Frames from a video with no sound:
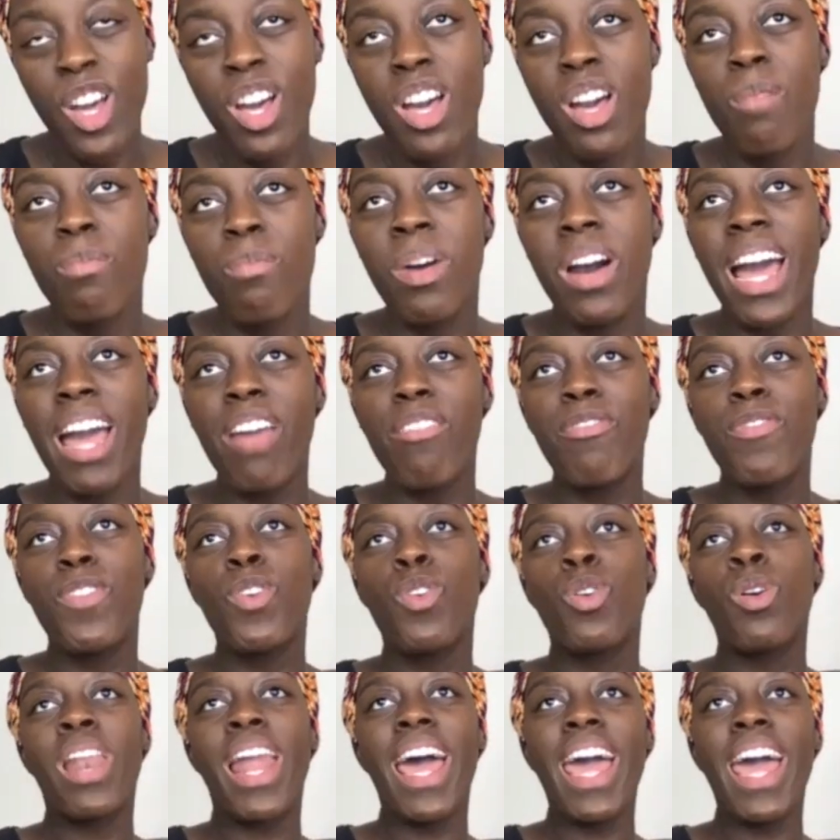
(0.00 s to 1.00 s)
But I
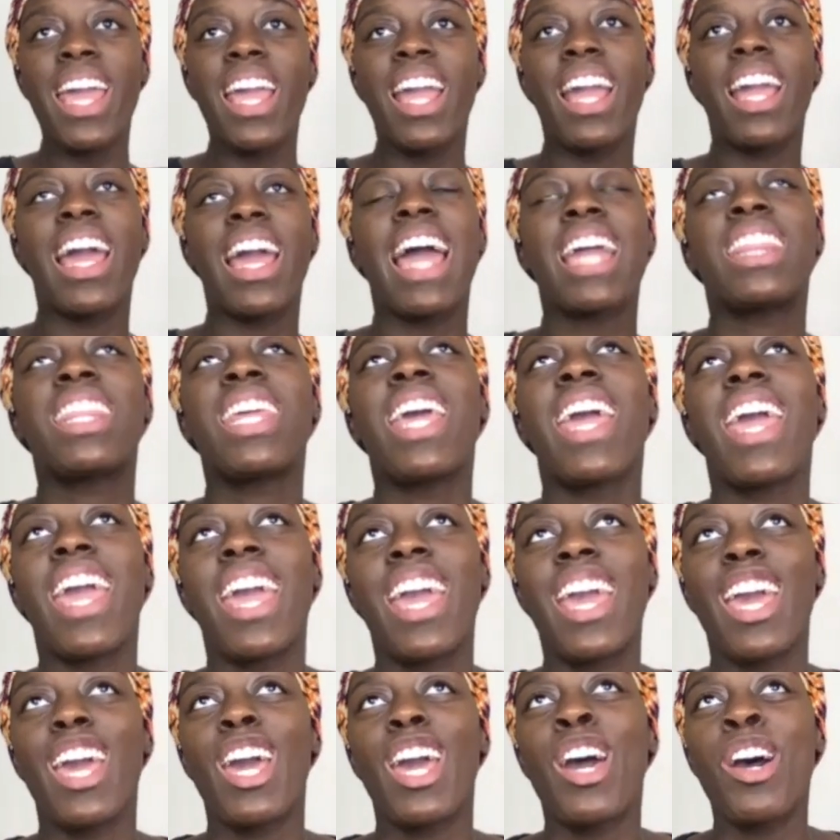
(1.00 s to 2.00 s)

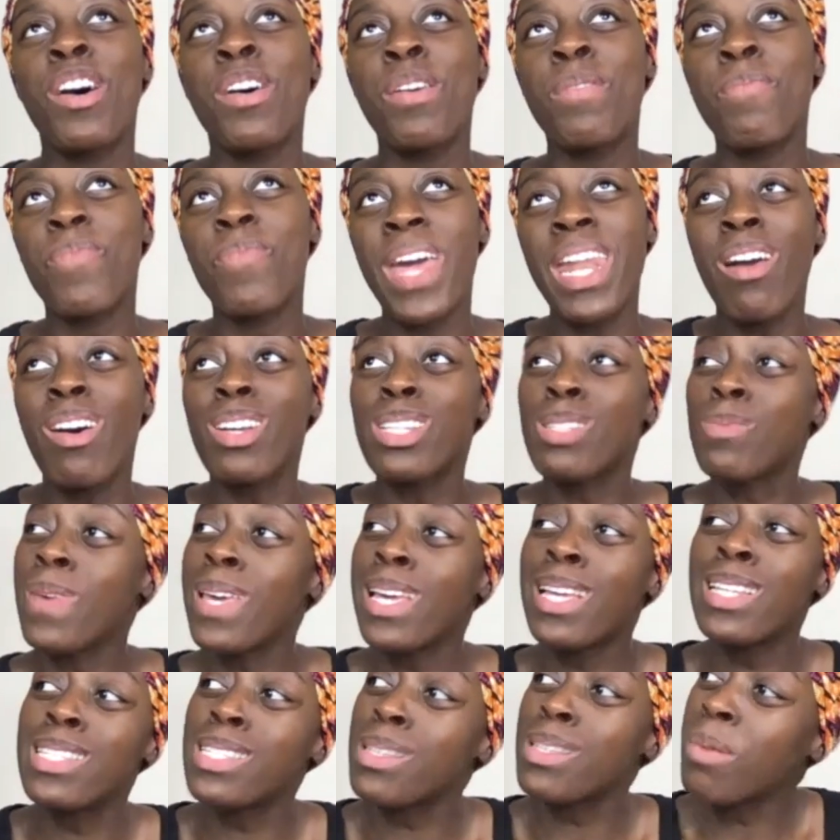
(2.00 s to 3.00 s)
think, and I was
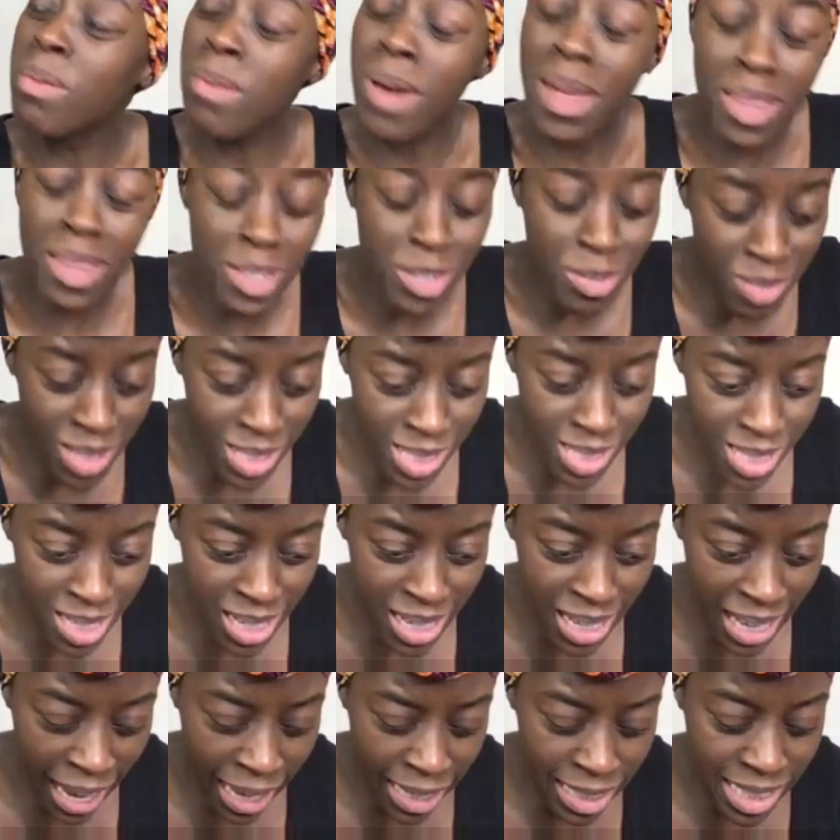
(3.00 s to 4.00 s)
speaking to someone about this
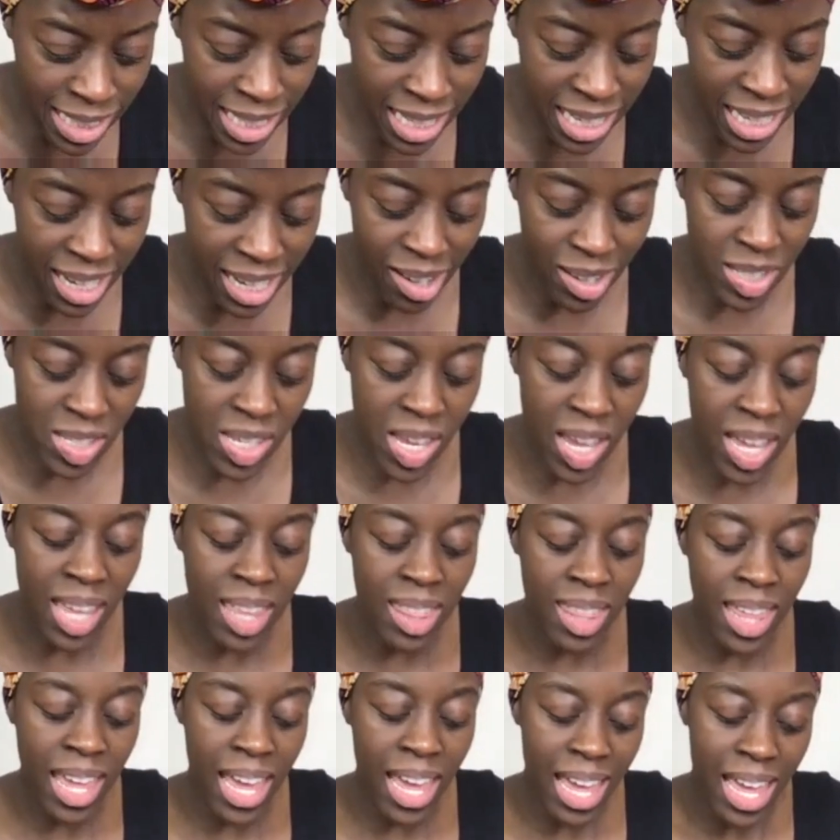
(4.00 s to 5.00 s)
recently, actually, and I was saying
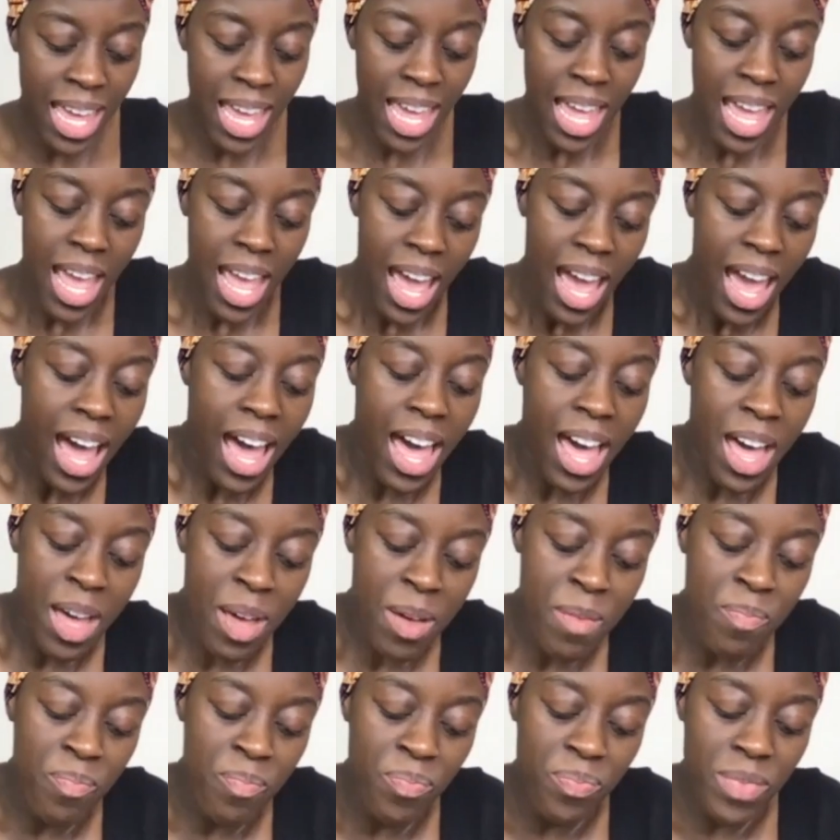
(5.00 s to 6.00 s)
that
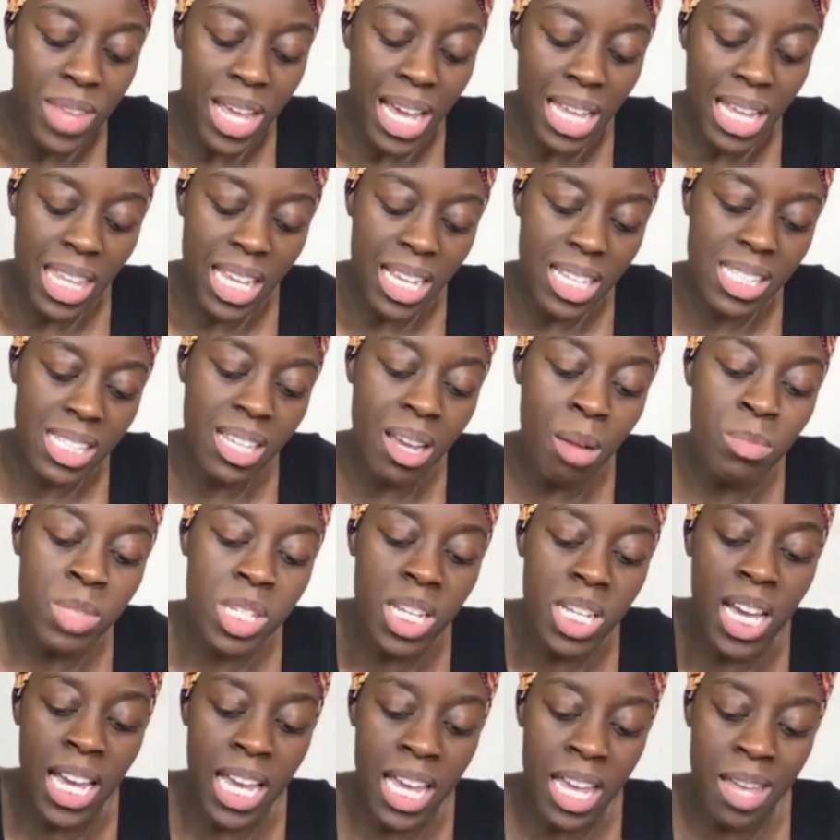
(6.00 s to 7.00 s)
I think
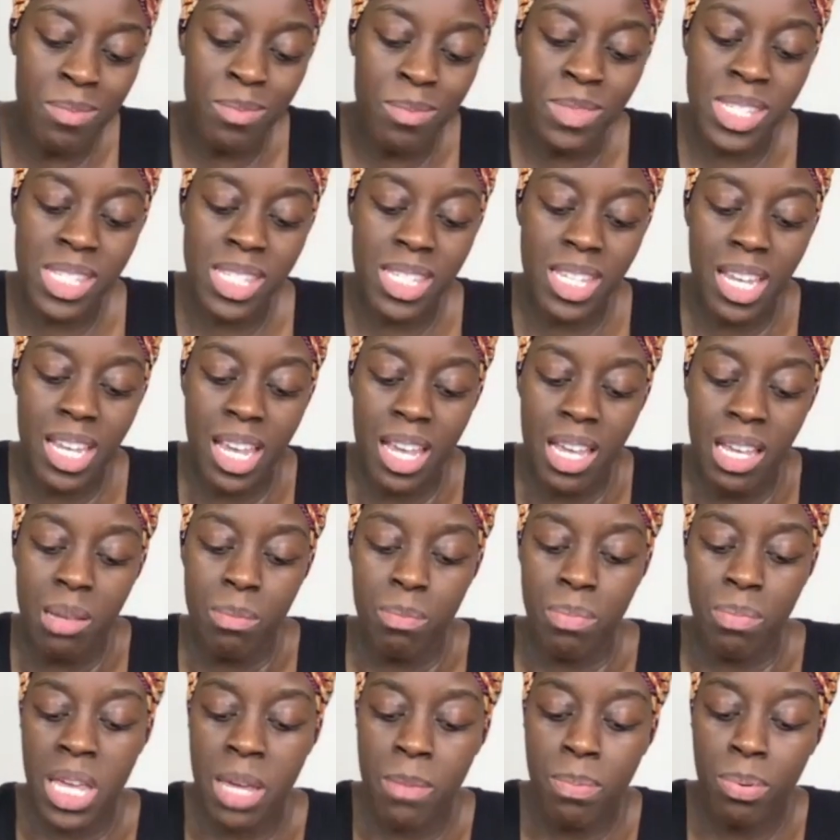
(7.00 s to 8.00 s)
sometimes
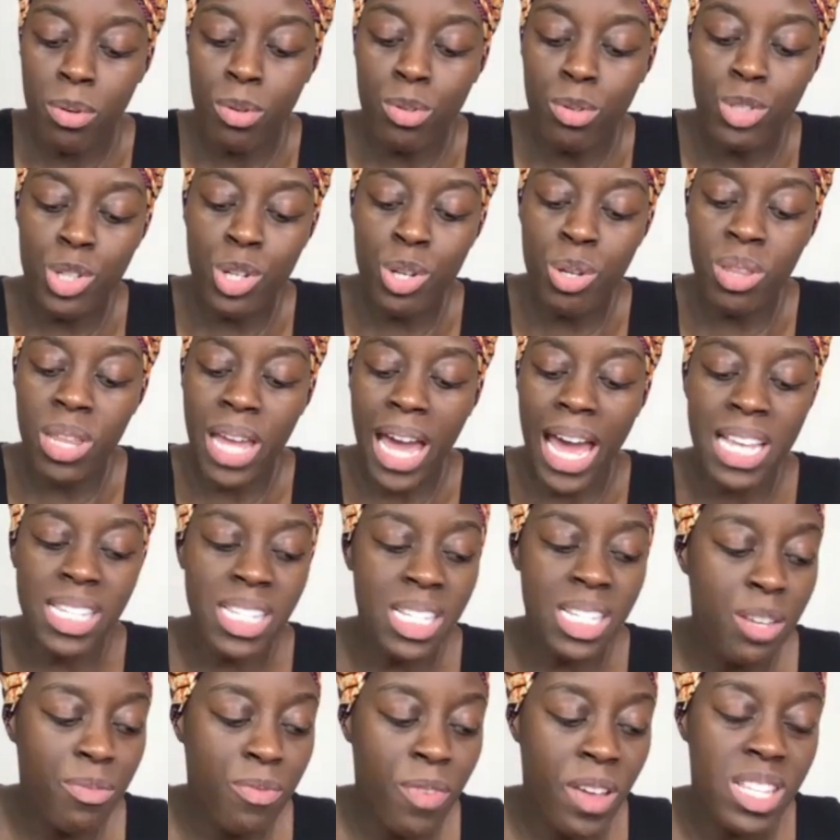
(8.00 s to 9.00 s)
people do that as a
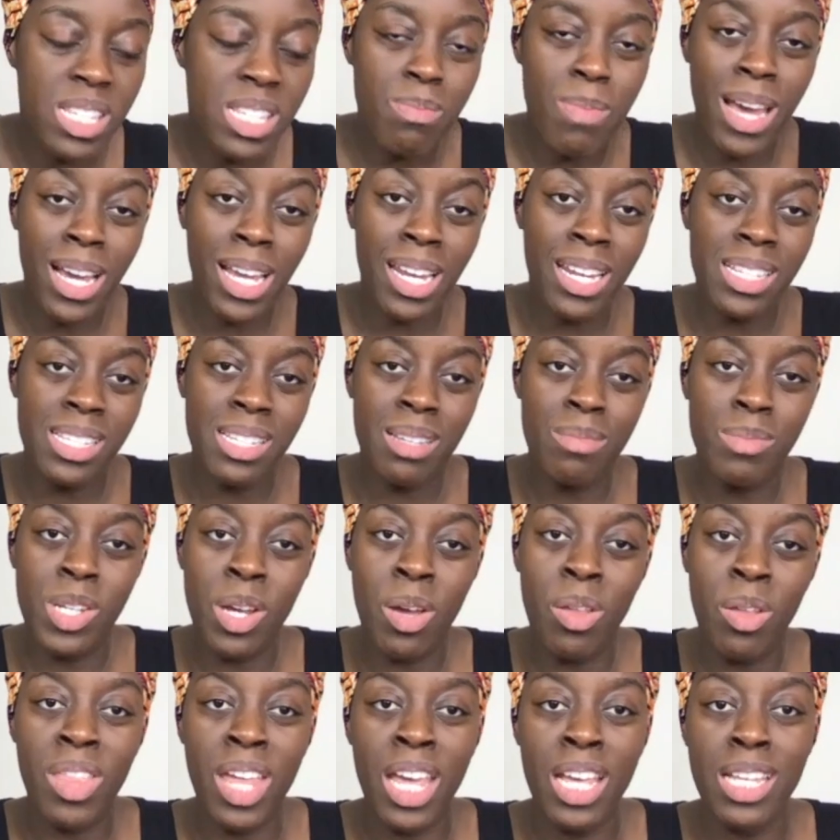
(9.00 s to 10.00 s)
defense mechanism,
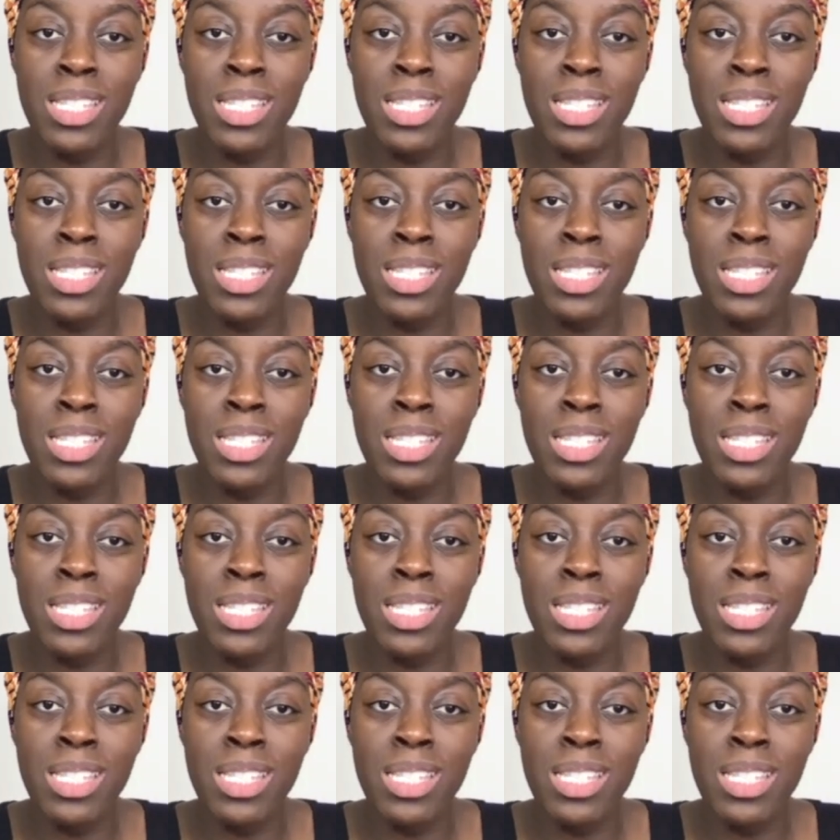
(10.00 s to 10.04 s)
don't they?